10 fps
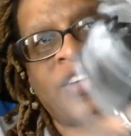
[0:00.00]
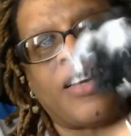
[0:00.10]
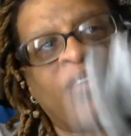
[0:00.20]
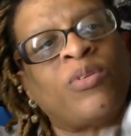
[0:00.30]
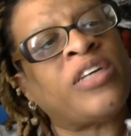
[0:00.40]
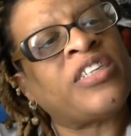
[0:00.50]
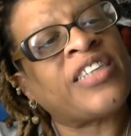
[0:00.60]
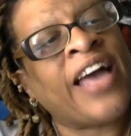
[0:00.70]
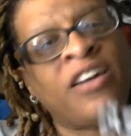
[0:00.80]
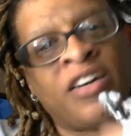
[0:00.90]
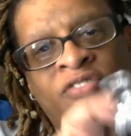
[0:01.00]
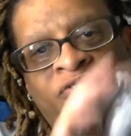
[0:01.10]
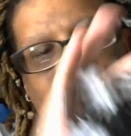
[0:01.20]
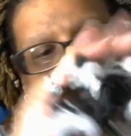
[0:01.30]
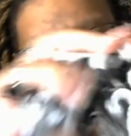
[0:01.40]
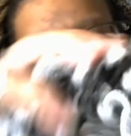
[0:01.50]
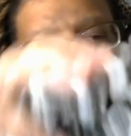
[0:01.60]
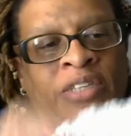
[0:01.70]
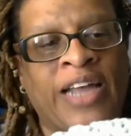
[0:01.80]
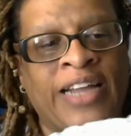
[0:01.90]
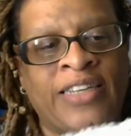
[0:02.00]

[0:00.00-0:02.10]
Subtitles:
It's kind of unfinished because I